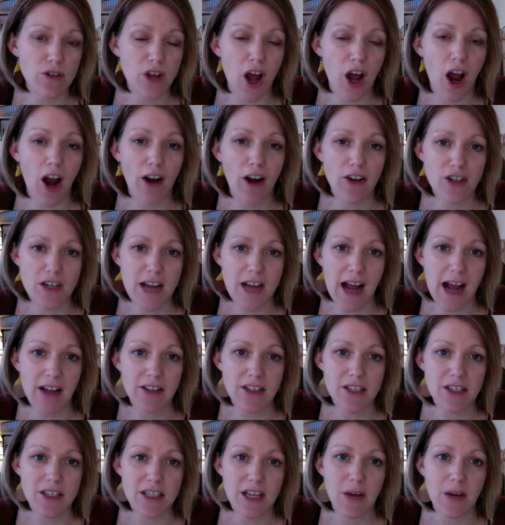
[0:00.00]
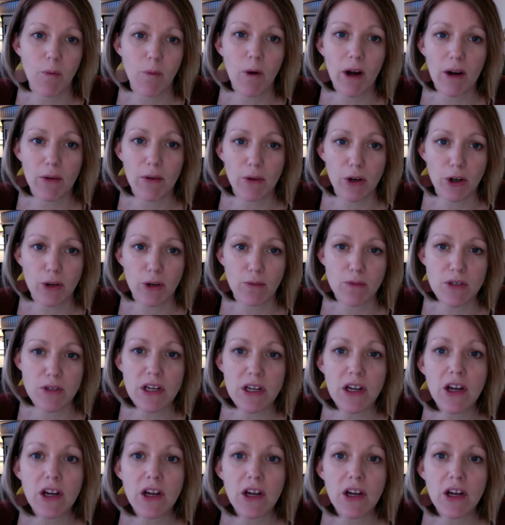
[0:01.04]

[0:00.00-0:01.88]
auction houses, and warerooms,